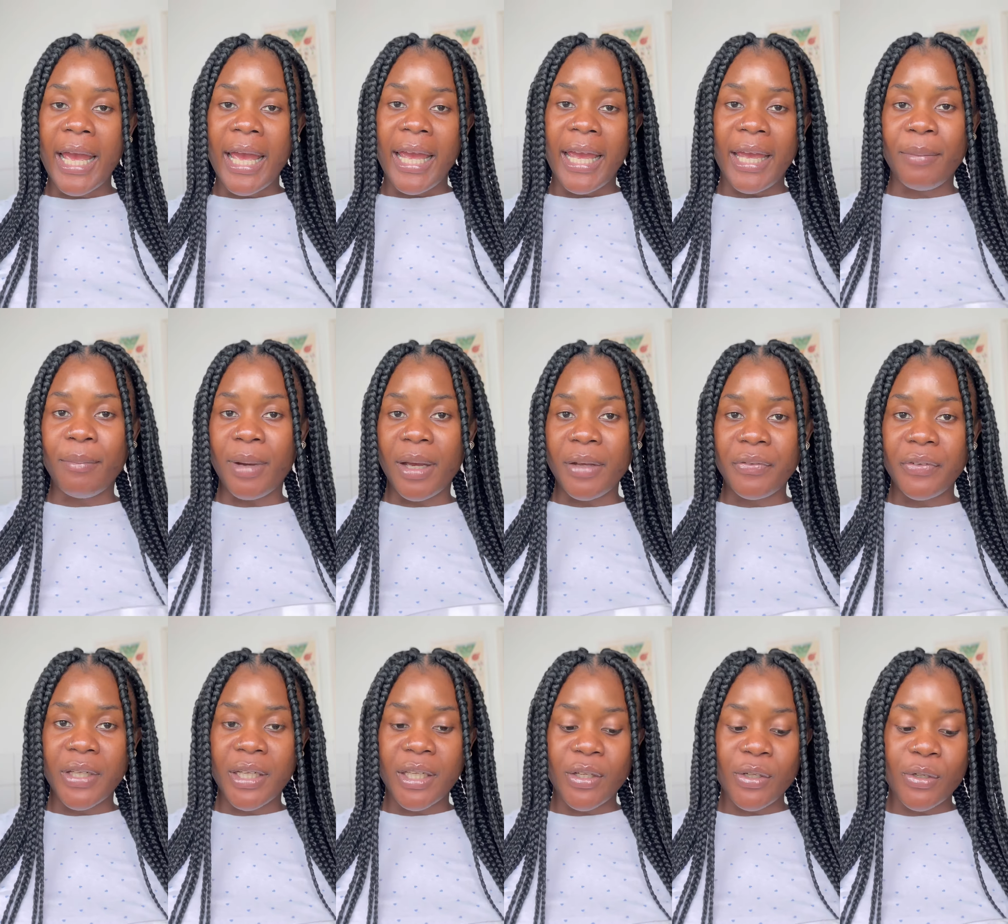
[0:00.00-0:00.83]
in my
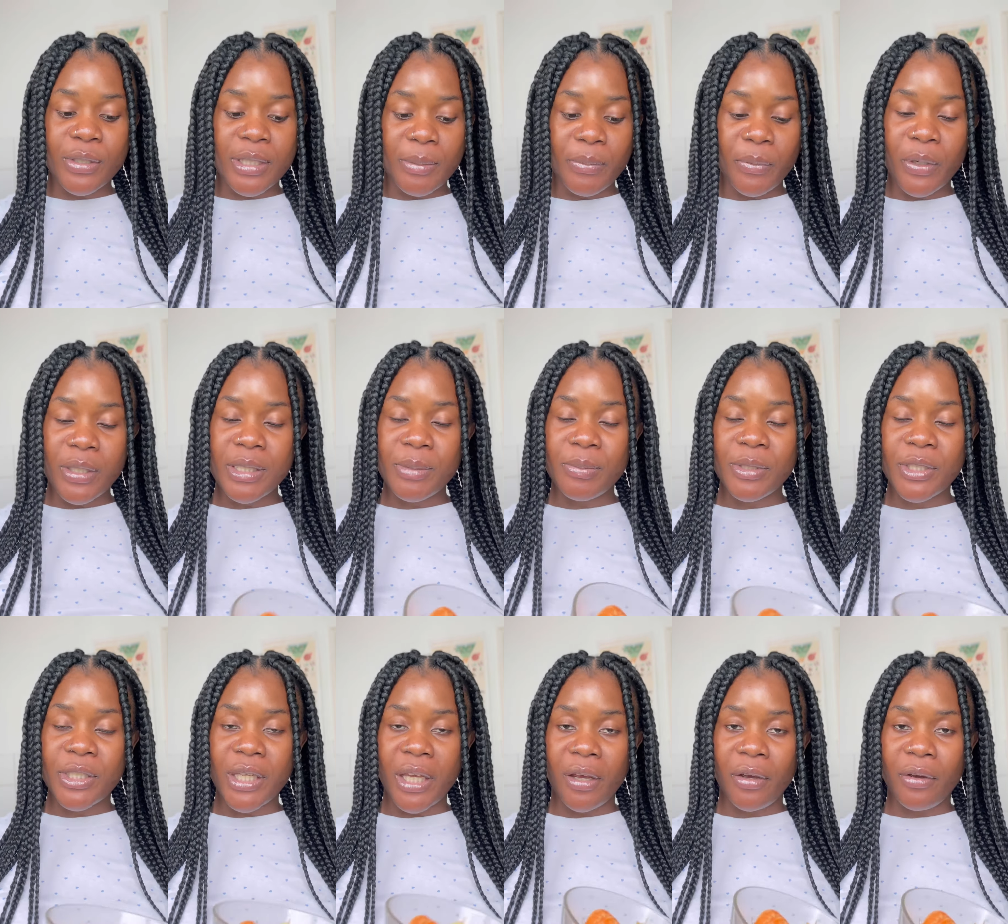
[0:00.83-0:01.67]
videos, I'm going to be
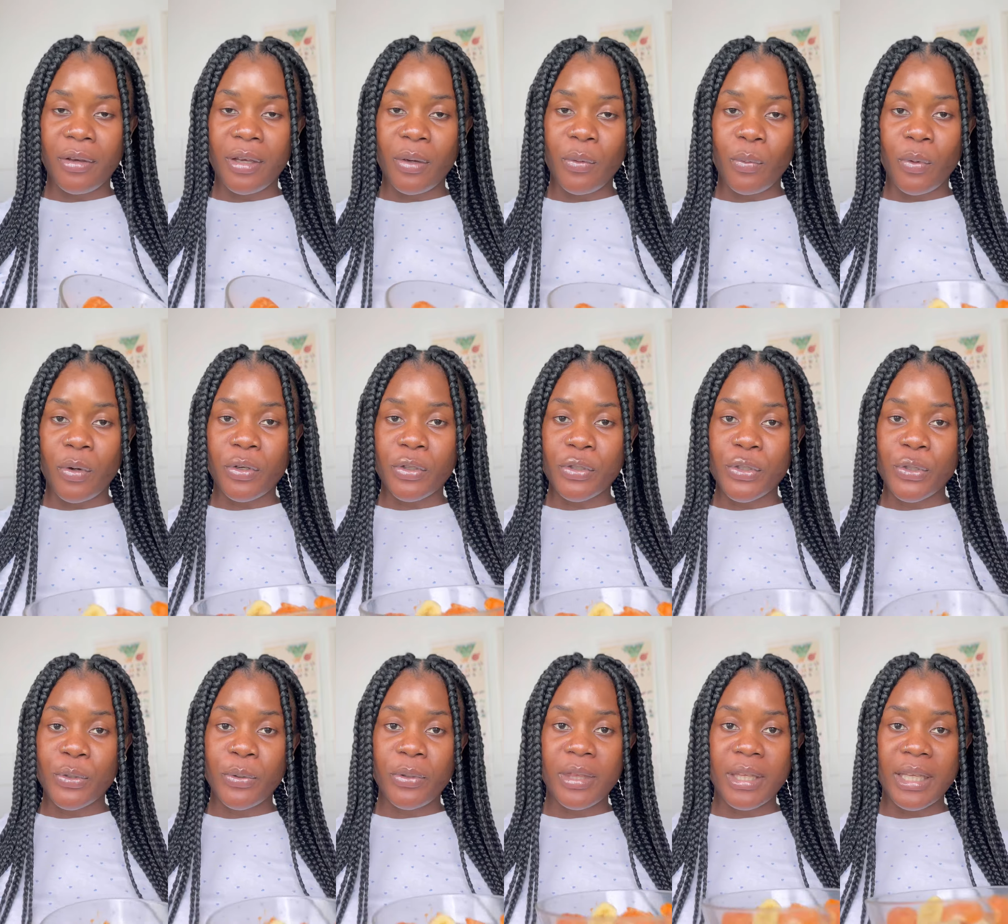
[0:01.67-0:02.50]
sharing one or
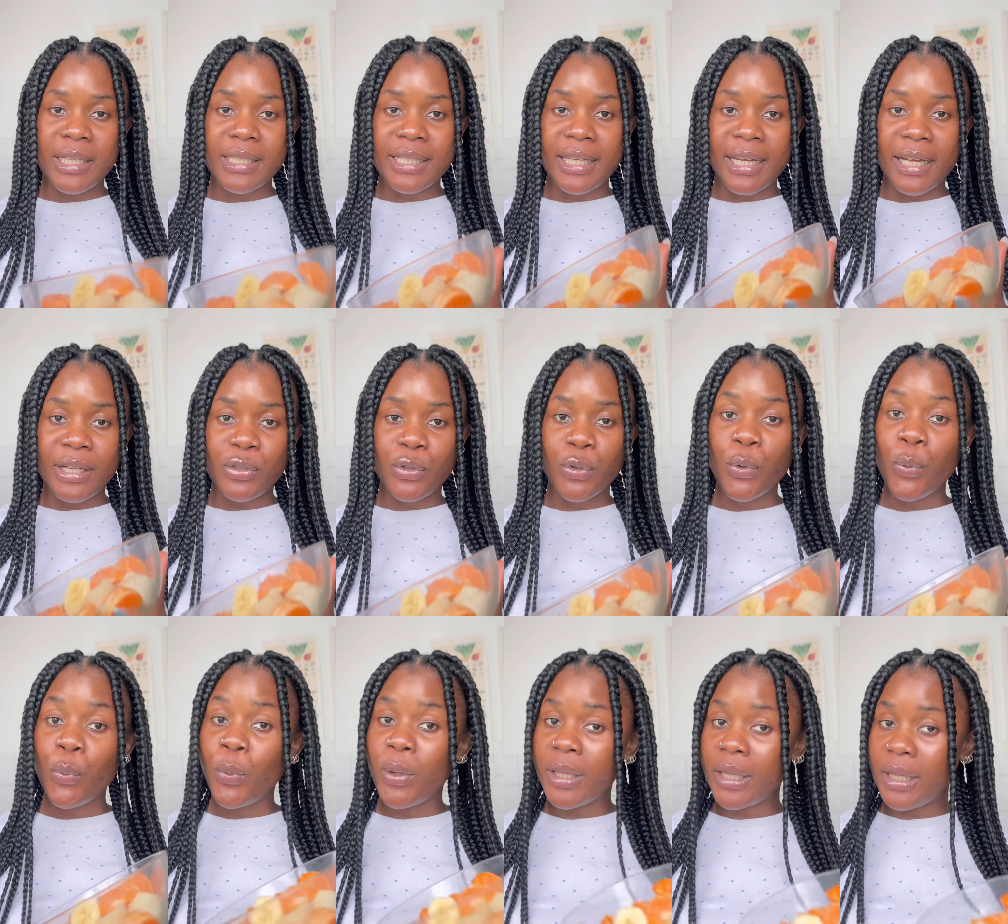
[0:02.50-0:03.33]
two things that I do
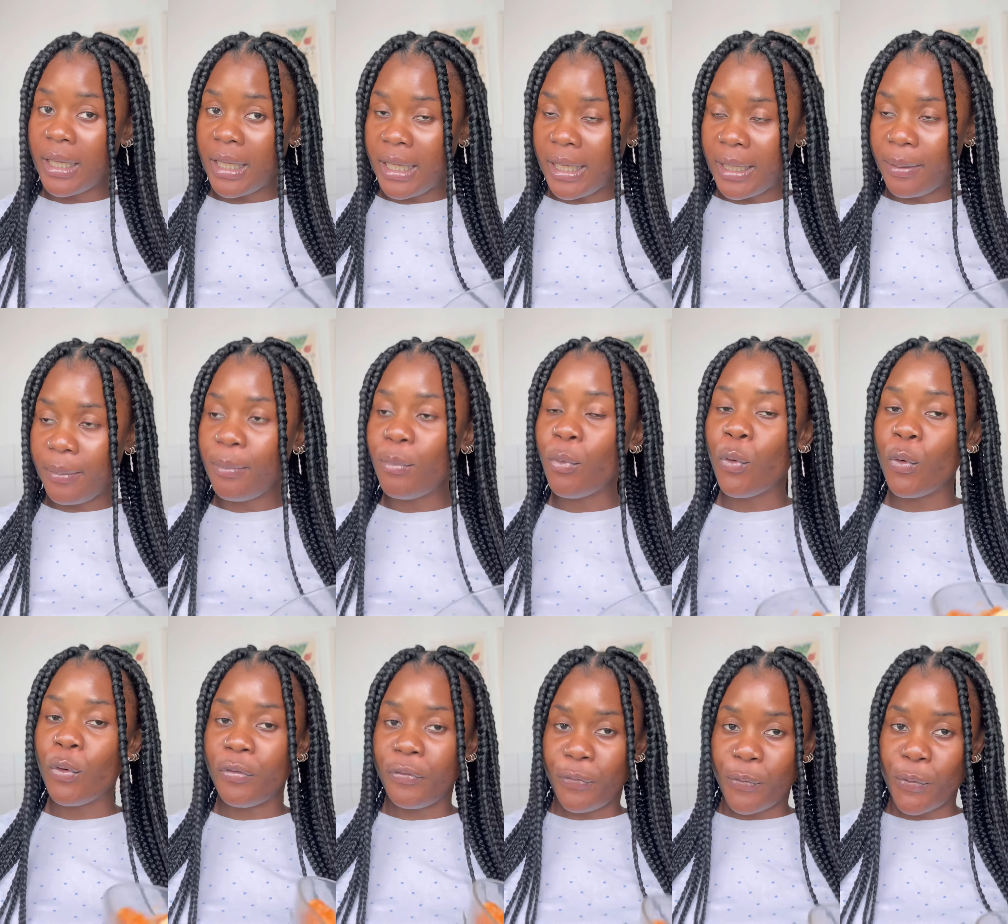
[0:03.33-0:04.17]
with him
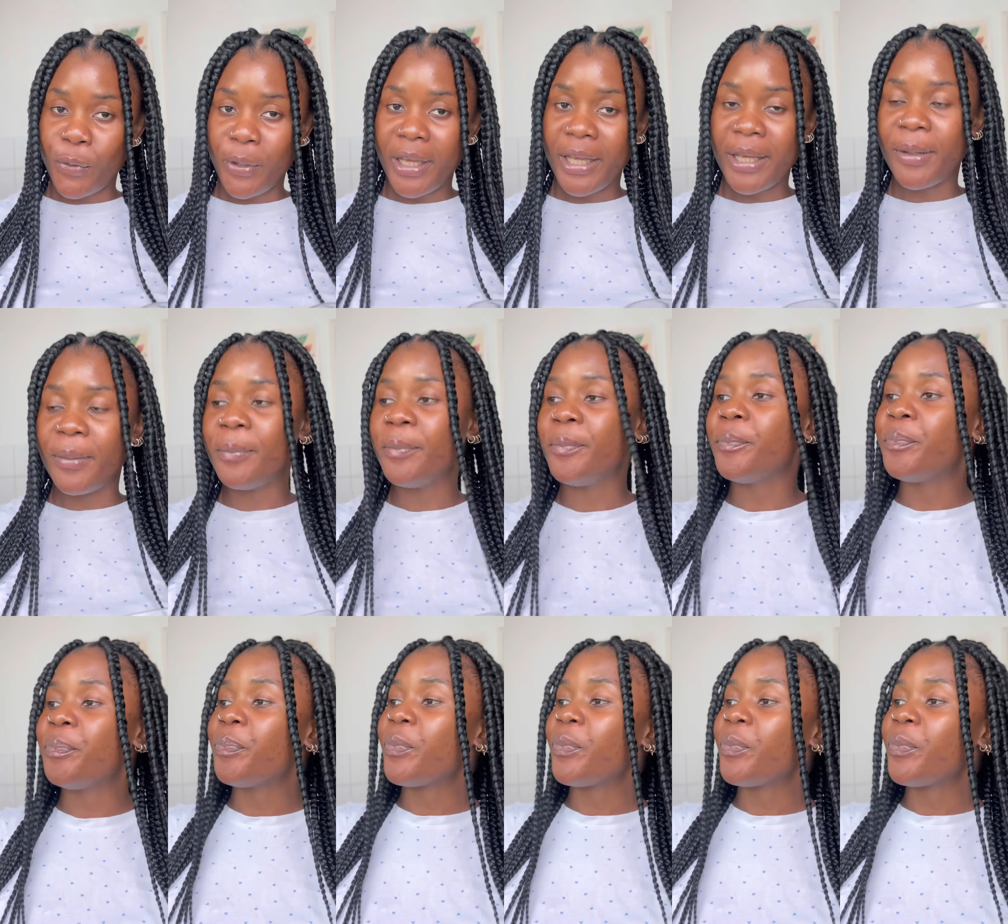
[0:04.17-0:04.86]
or for him.